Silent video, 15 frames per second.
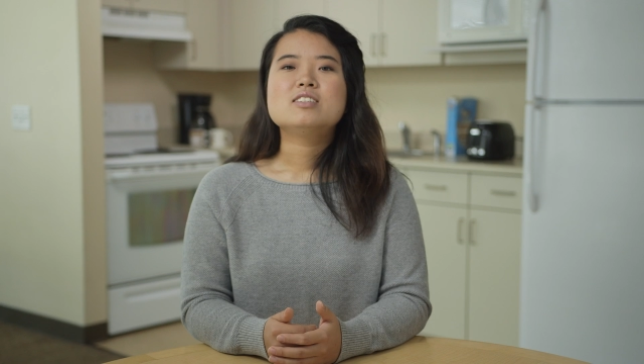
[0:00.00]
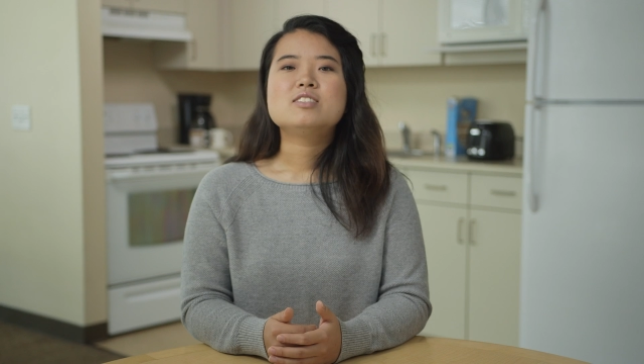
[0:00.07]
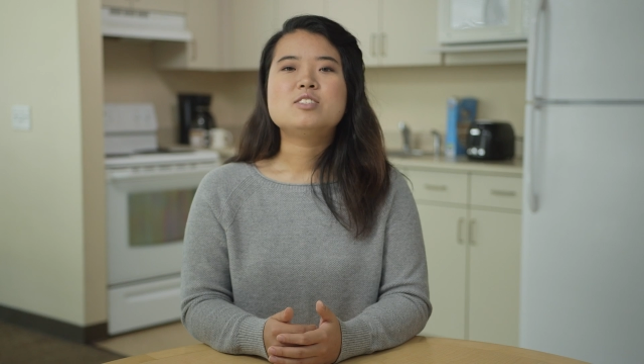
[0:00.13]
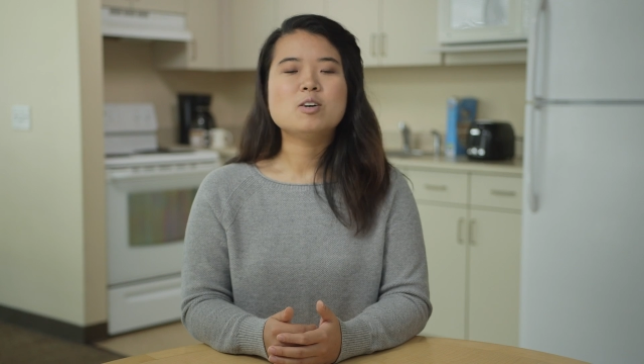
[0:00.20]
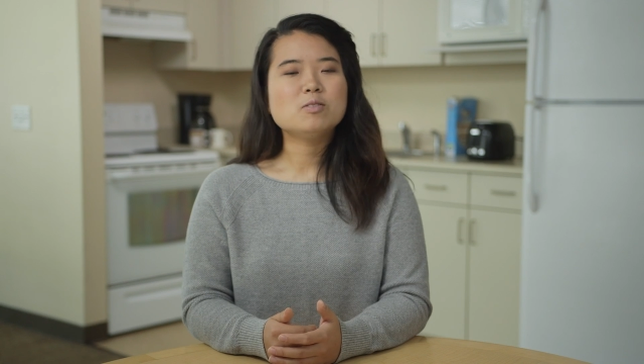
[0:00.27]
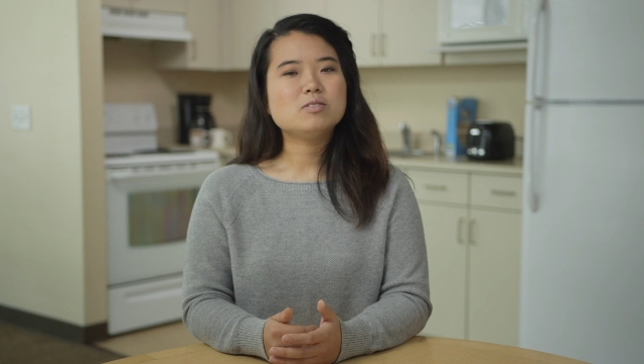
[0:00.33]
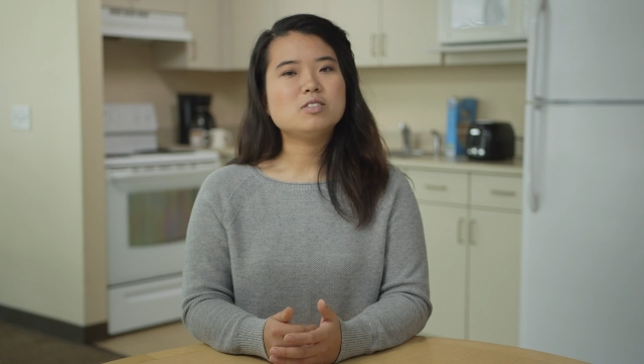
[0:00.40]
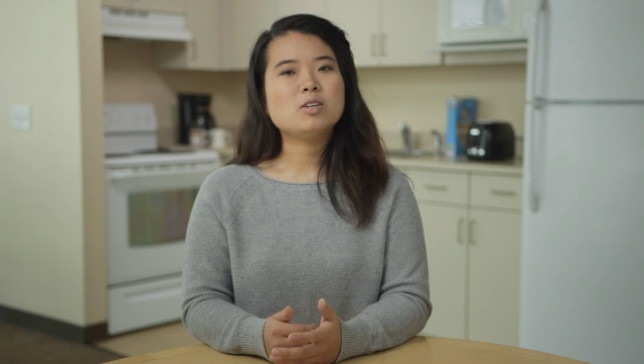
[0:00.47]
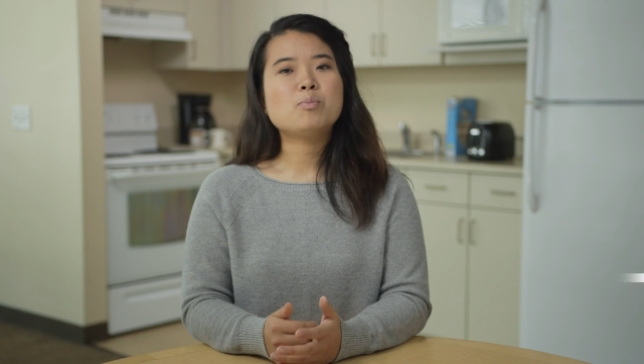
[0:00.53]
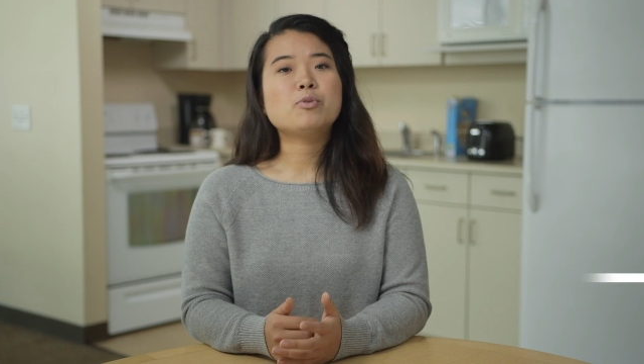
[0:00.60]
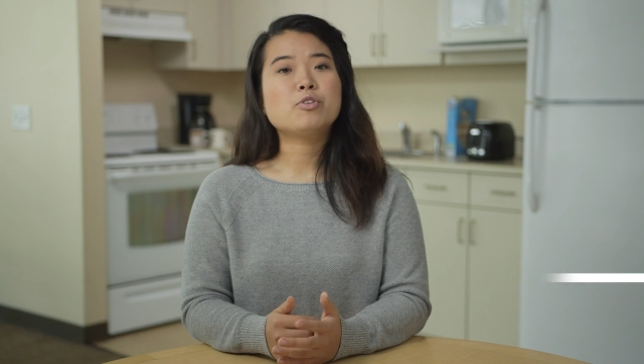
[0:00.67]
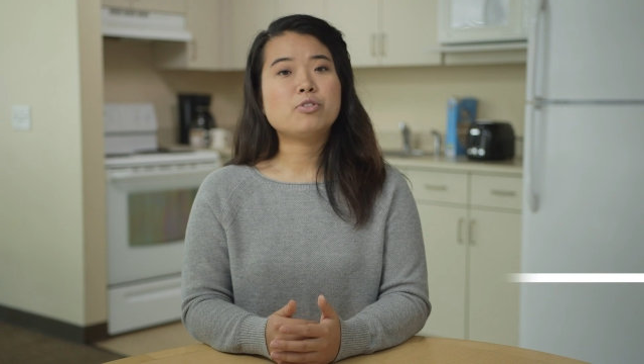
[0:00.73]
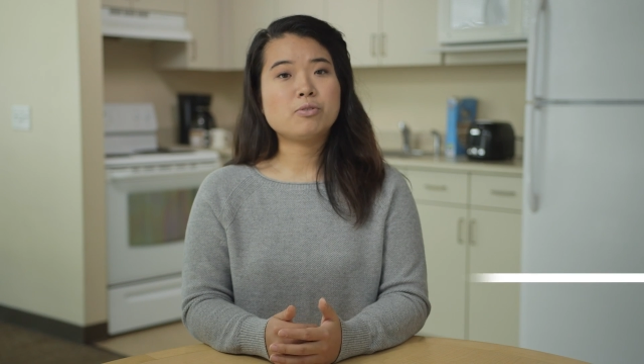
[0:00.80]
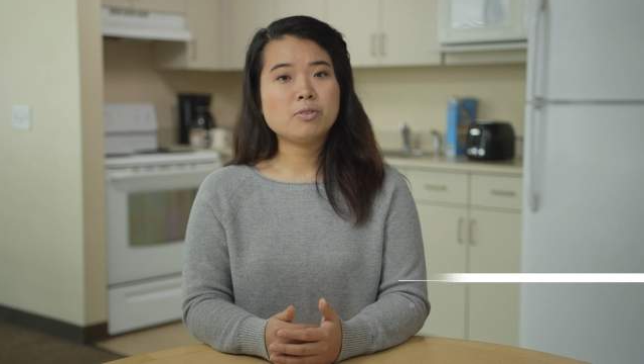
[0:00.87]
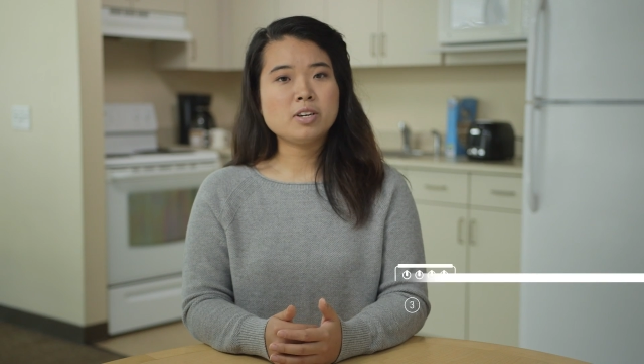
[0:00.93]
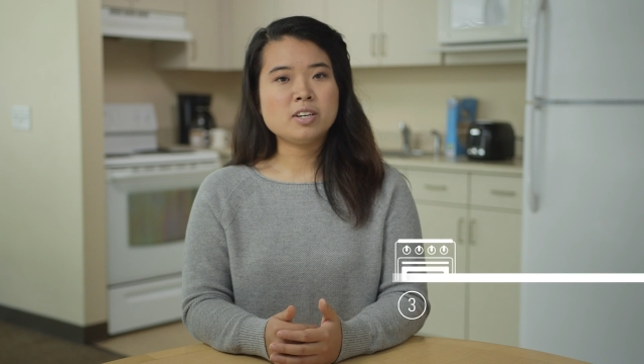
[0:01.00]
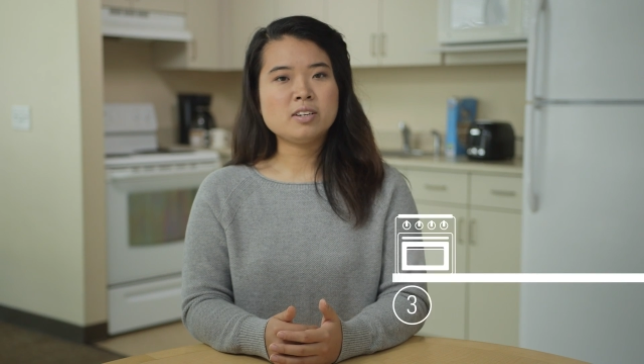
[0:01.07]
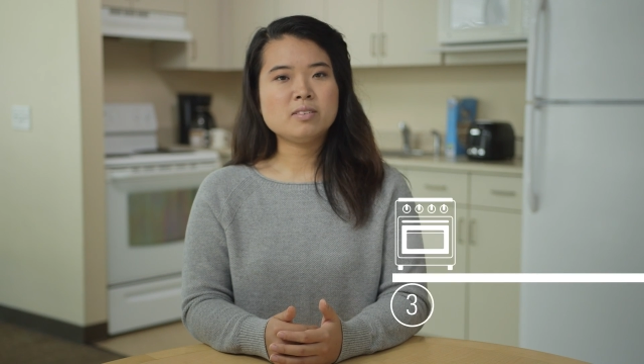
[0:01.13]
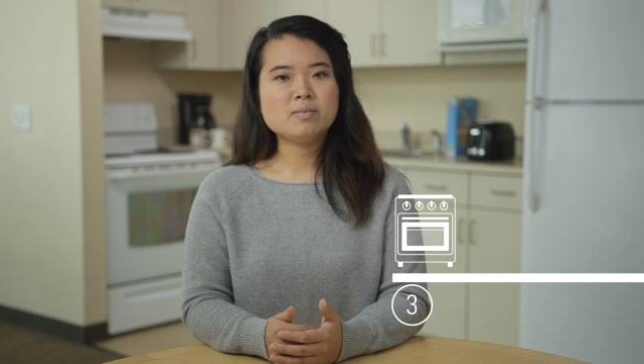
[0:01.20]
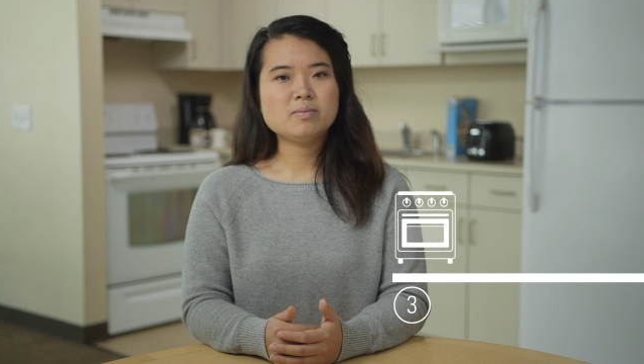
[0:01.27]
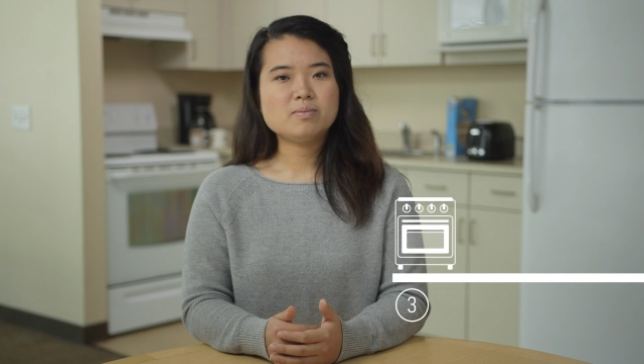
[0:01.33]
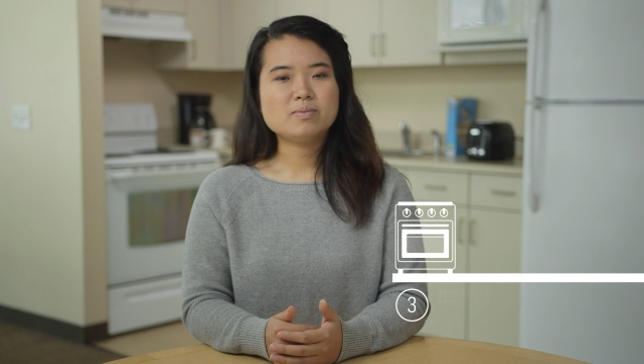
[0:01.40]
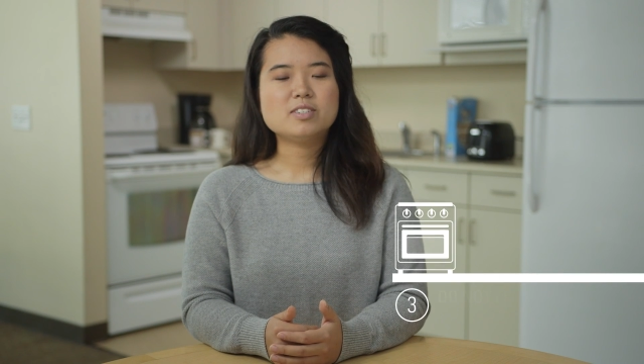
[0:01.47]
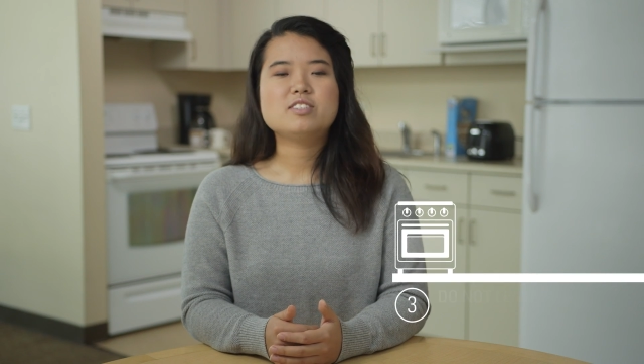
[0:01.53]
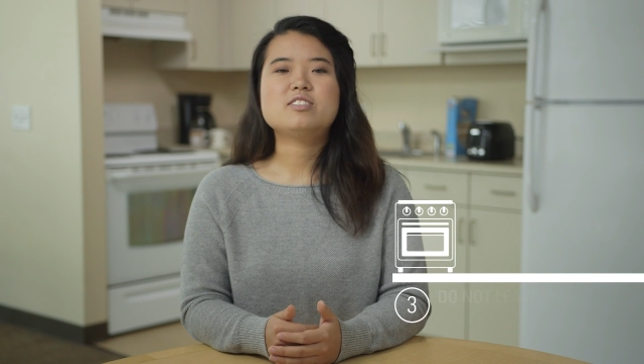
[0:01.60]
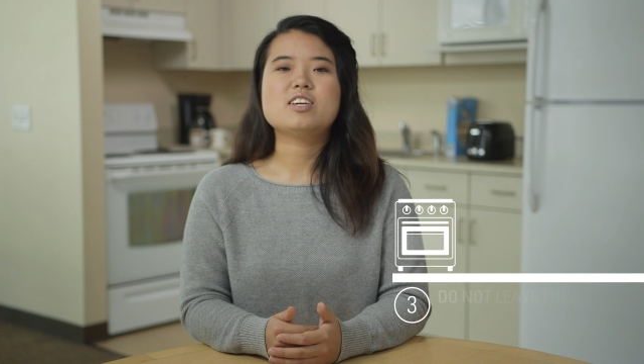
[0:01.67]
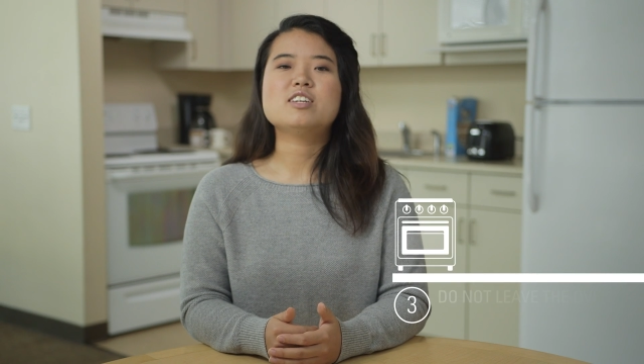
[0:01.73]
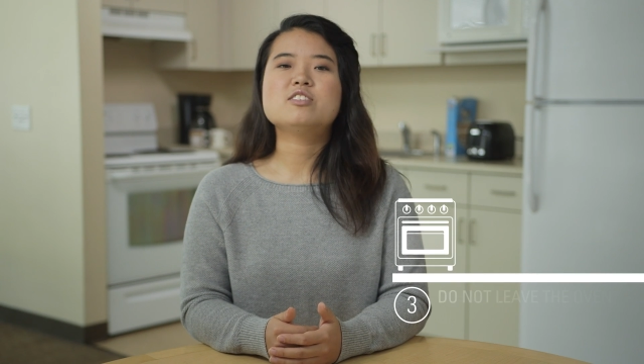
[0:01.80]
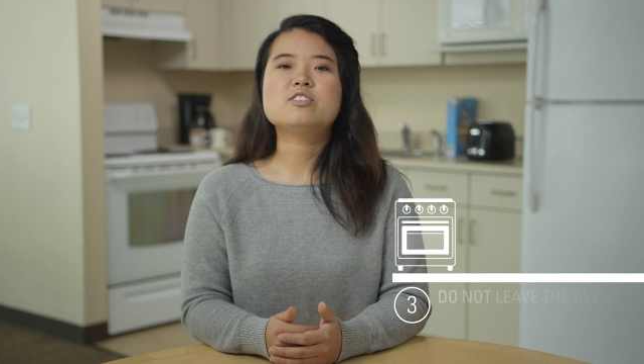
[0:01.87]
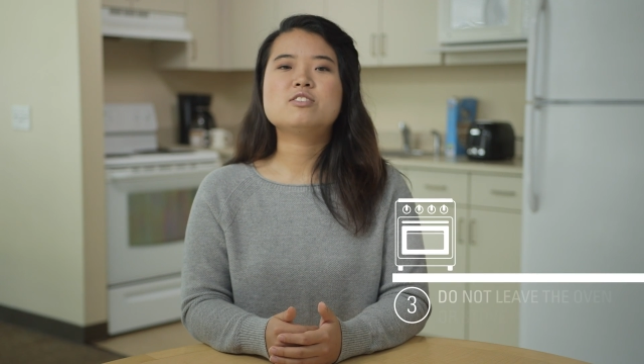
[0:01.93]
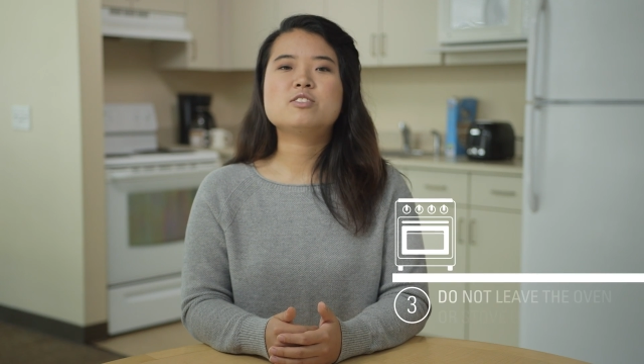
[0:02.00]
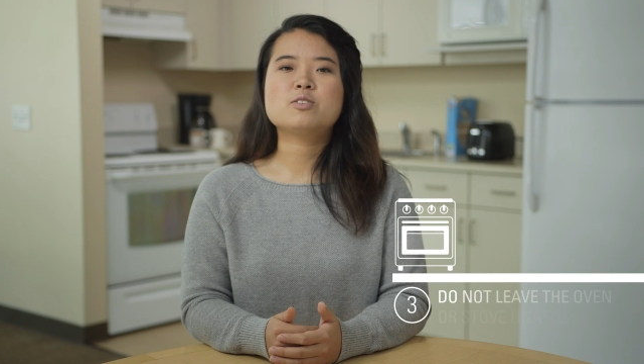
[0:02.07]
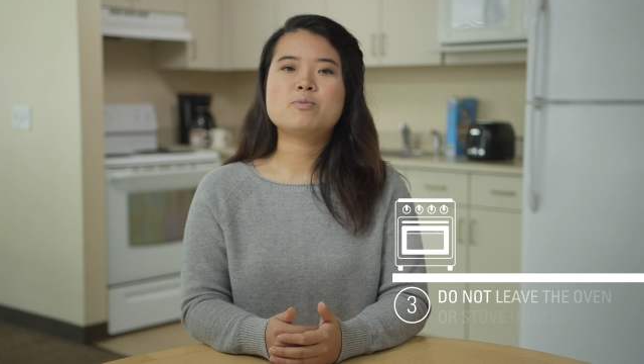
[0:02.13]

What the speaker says: Don't number 3 centers